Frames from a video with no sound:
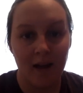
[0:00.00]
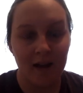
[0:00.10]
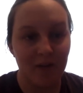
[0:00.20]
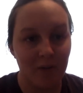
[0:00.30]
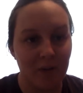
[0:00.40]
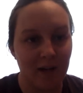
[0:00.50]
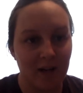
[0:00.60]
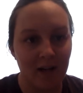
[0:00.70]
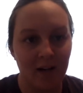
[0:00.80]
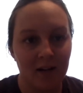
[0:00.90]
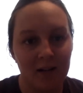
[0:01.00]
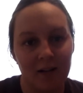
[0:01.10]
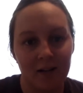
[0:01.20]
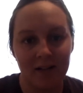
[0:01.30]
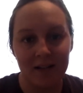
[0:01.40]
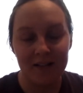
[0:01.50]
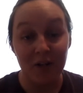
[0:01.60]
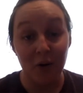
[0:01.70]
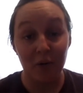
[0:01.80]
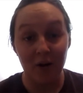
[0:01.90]
Hi, everybody.
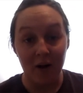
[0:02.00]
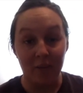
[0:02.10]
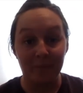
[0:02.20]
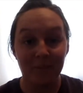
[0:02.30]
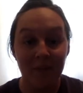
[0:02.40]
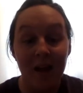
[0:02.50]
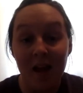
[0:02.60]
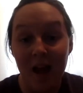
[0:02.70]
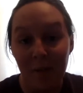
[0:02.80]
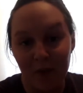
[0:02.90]
I'm